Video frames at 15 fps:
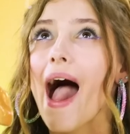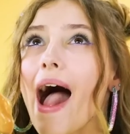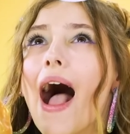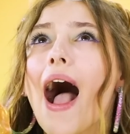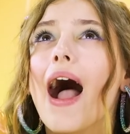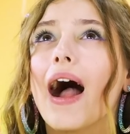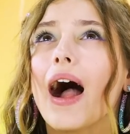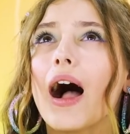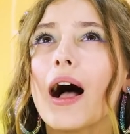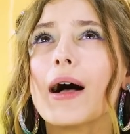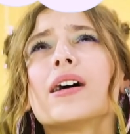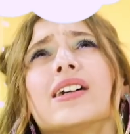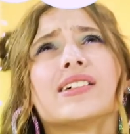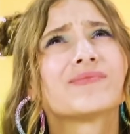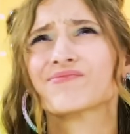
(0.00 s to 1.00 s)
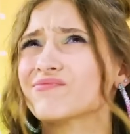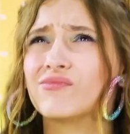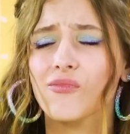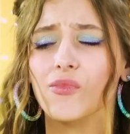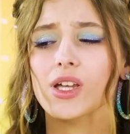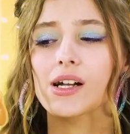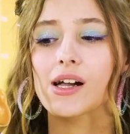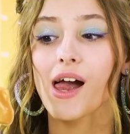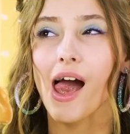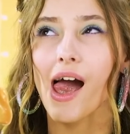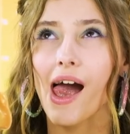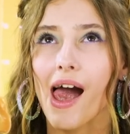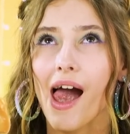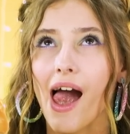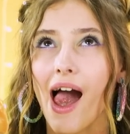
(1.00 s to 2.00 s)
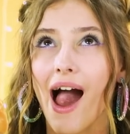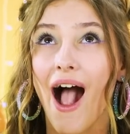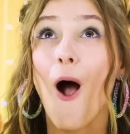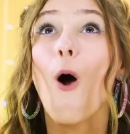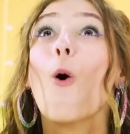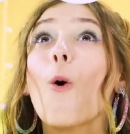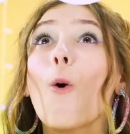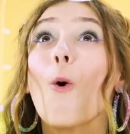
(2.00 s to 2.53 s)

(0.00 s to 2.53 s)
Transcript: How about… No! Ah, uh,